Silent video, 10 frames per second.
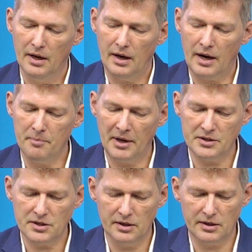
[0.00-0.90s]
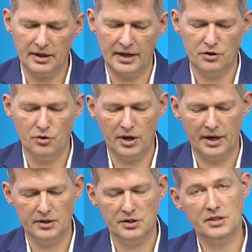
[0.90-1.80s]
I mentioned that you
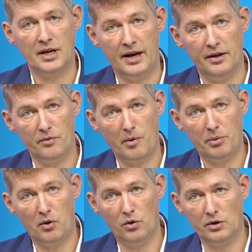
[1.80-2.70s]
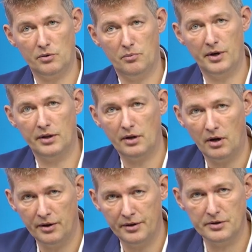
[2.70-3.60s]
can share the report with
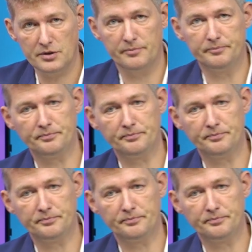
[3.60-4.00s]
others.